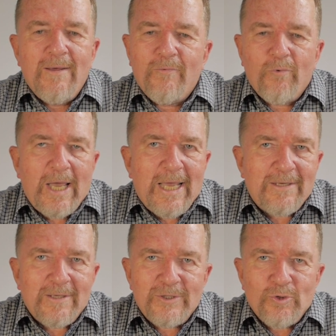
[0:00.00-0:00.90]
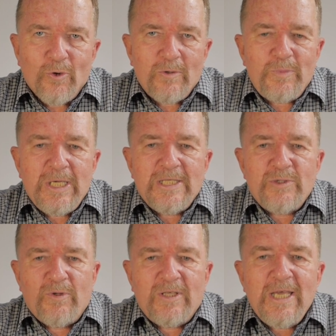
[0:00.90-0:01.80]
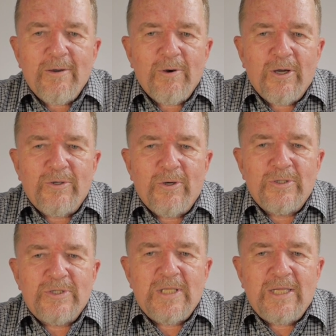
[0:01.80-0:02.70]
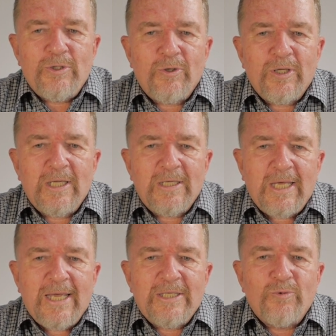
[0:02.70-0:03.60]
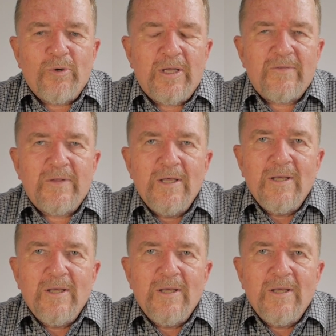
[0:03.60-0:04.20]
write a short piece with characters that you can engage with